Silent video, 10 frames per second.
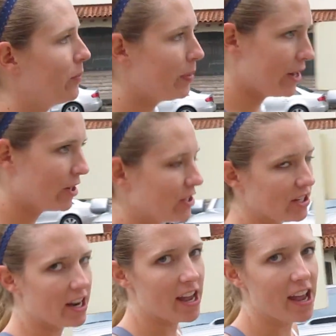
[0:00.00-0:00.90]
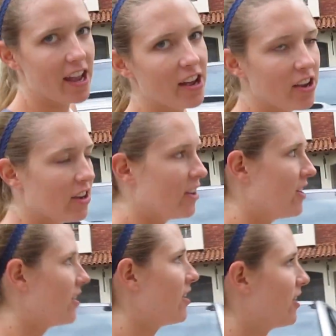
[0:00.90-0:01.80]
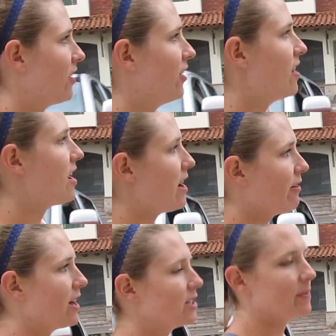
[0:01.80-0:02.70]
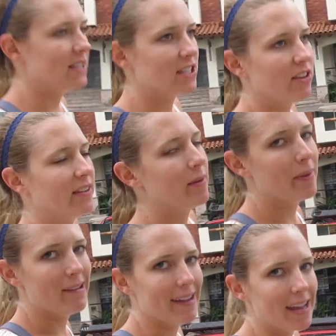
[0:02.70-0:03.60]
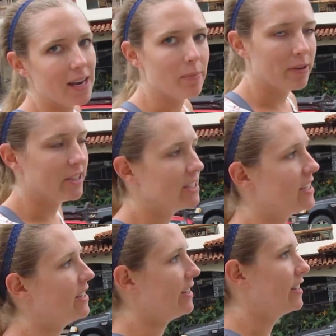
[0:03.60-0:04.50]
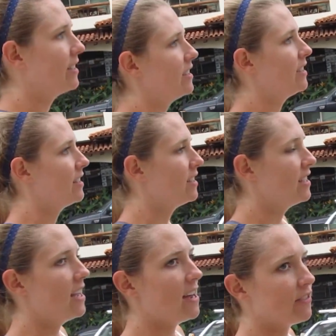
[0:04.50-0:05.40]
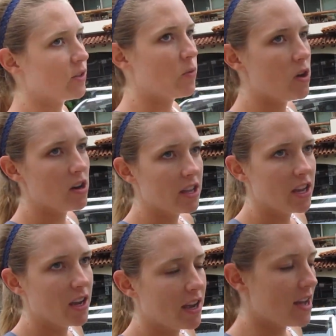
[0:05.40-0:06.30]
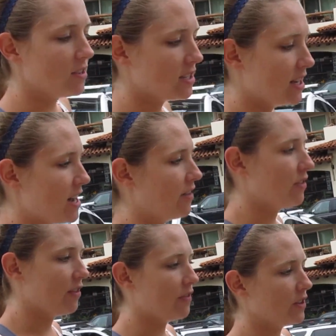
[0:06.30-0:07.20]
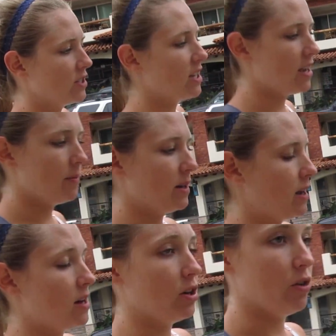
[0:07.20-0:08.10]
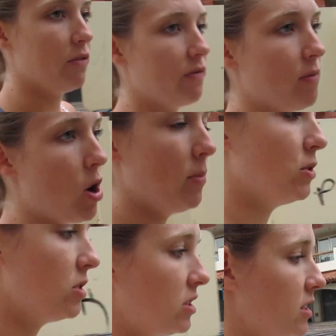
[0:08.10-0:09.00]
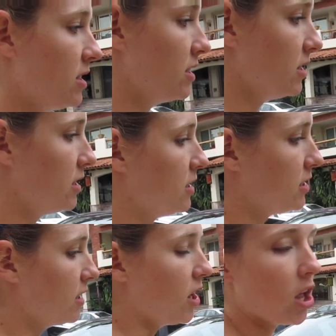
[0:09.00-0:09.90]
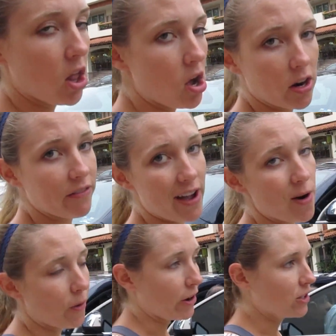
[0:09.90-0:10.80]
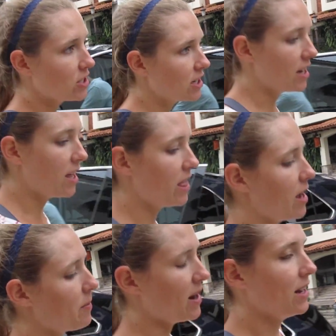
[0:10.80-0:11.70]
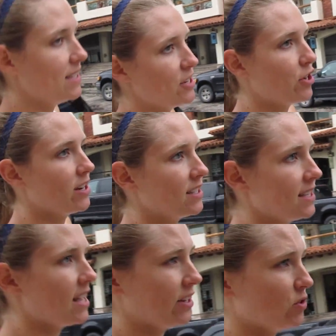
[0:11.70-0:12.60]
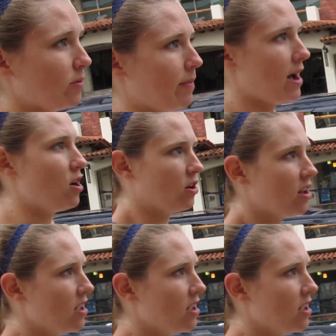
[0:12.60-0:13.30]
better today, earlier I ranked myself at about 80%. After walking outside for the first time in, I don't know, almost a lot of hours, I think I'm gonna decrease that to about